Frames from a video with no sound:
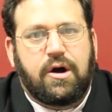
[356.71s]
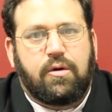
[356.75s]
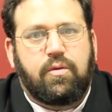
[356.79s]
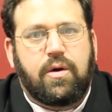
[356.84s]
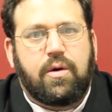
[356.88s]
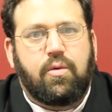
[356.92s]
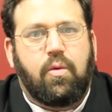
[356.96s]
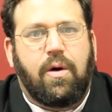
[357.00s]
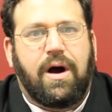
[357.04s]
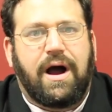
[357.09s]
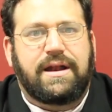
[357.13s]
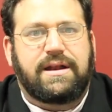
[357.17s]

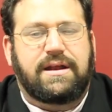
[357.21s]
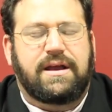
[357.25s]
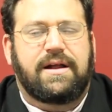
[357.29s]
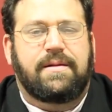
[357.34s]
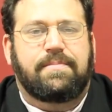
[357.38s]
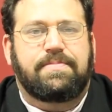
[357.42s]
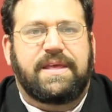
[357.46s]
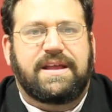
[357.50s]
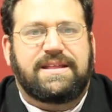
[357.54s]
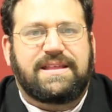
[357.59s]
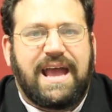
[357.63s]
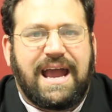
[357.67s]
We
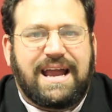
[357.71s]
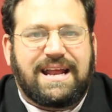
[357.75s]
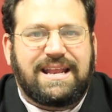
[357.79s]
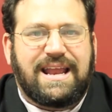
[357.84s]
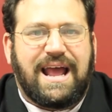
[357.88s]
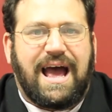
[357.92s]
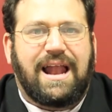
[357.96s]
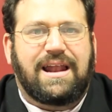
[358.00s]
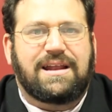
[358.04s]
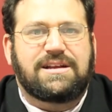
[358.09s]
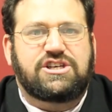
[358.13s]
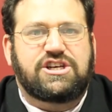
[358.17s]
want the
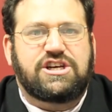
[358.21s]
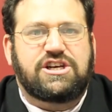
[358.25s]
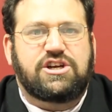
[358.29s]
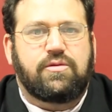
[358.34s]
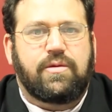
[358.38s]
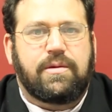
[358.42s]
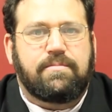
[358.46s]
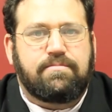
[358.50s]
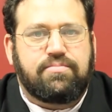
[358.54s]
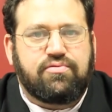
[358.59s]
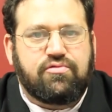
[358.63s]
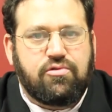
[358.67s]
technology
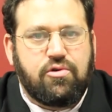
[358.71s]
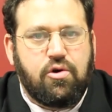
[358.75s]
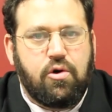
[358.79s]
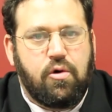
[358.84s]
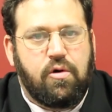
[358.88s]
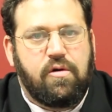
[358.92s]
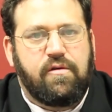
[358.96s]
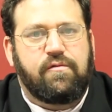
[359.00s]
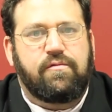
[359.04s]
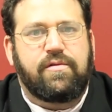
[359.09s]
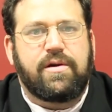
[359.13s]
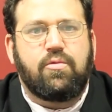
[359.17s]
to
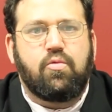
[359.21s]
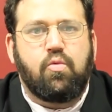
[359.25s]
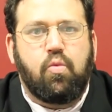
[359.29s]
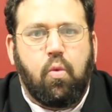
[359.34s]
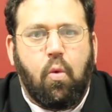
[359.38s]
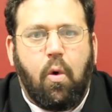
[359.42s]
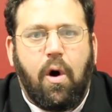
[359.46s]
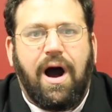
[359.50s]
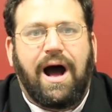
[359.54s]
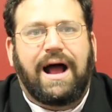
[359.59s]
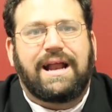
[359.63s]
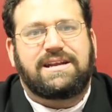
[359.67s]
improve. We
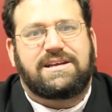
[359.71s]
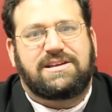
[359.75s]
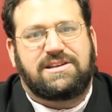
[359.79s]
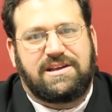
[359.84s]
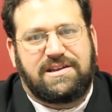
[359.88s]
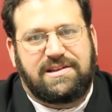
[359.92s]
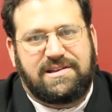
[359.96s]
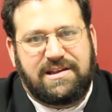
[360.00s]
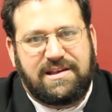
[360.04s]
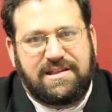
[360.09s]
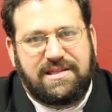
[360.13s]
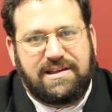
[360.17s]
want
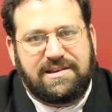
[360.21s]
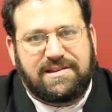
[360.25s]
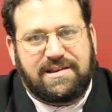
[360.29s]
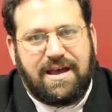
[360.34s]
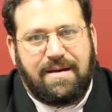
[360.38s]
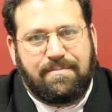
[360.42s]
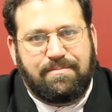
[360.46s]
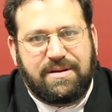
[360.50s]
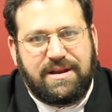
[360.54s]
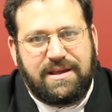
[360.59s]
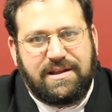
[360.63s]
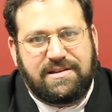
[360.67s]
to see these
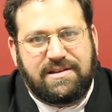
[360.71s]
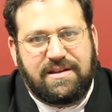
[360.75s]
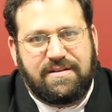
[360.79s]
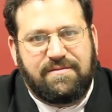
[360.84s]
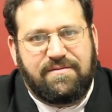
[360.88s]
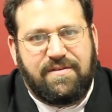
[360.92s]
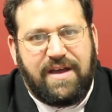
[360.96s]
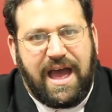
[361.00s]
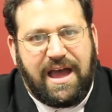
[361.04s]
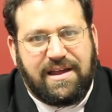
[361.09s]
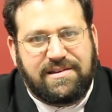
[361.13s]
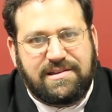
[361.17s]
companies
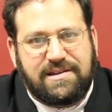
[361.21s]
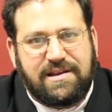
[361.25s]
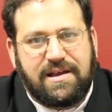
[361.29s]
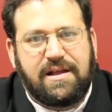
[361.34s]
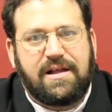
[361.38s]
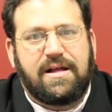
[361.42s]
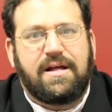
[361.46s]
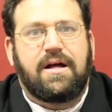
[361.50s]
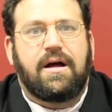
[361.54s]
invest.